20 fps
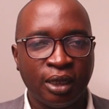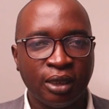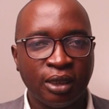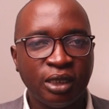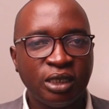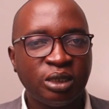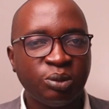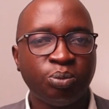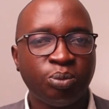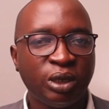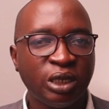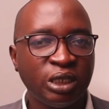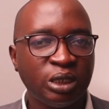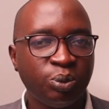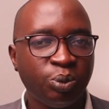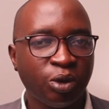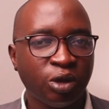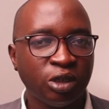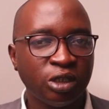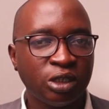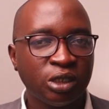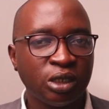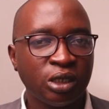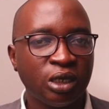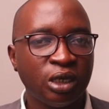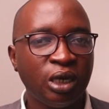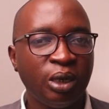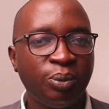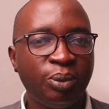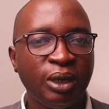These principles,
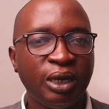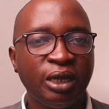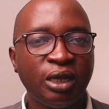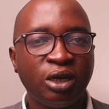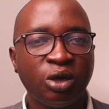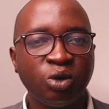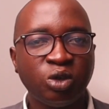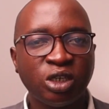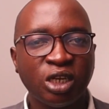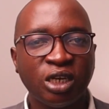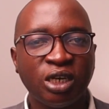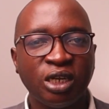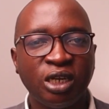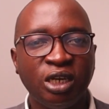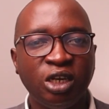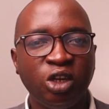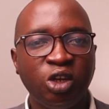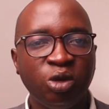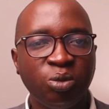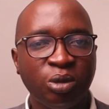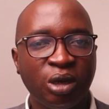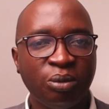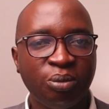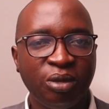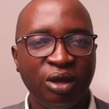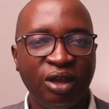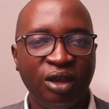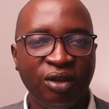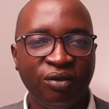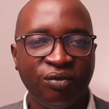deeply rooted in human
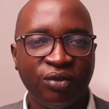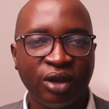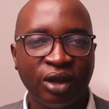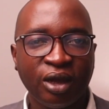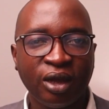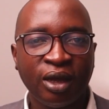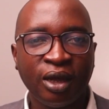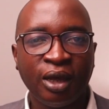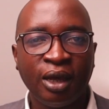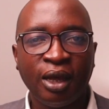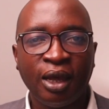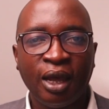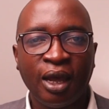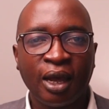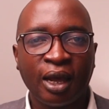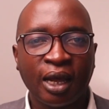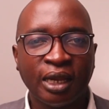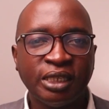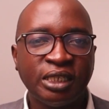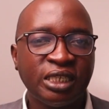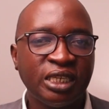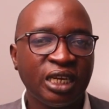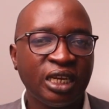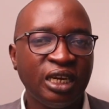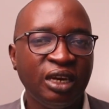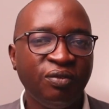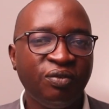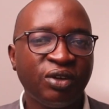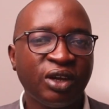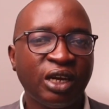behavior, can
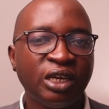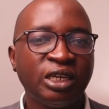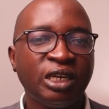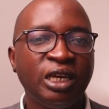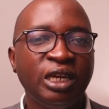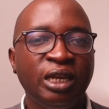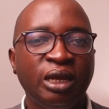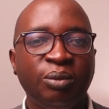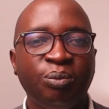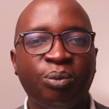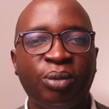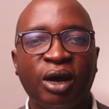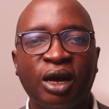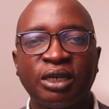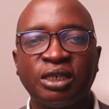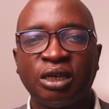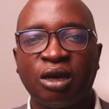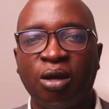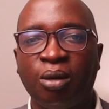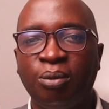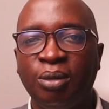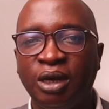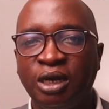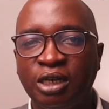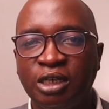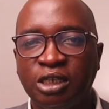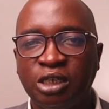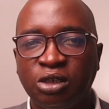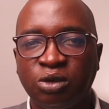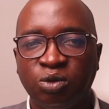significantly impact our
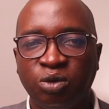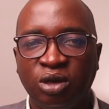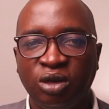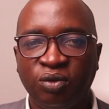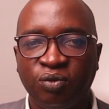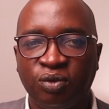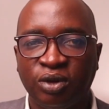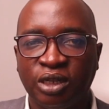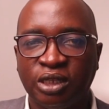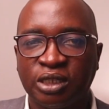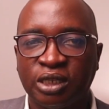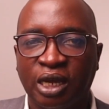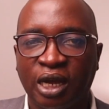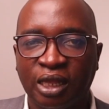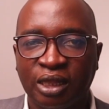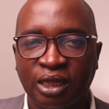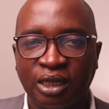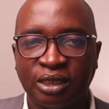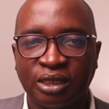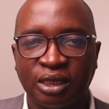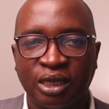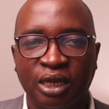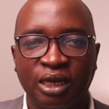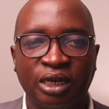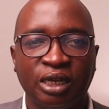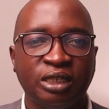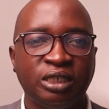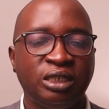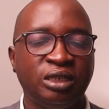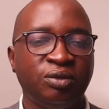ability to influence others
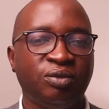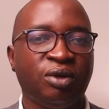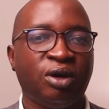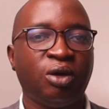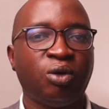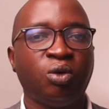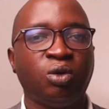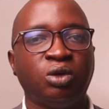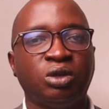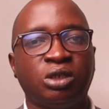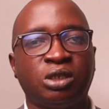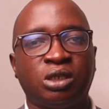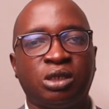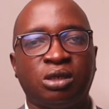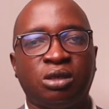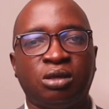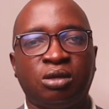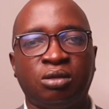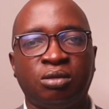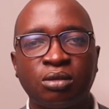and achieve our goals.